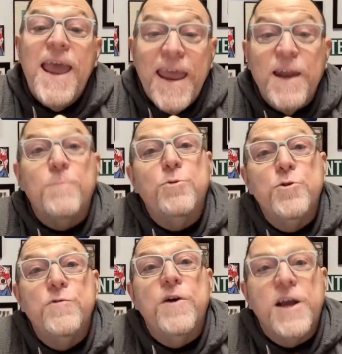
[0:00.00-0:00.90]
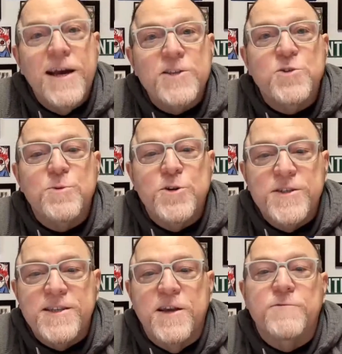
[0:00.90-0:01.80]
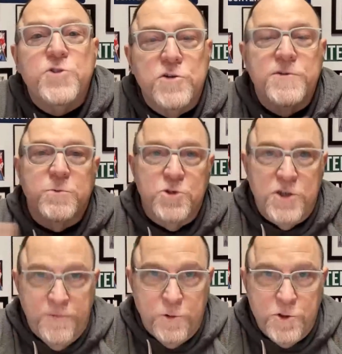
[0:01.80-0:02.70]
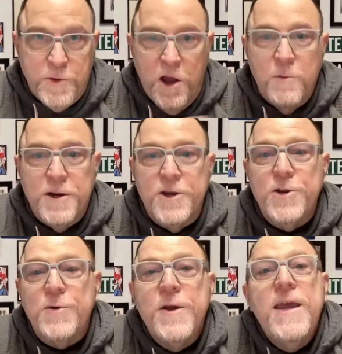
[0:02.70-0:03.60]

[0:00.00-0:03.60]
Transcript: and improve customer self-service, which of course we all want to do.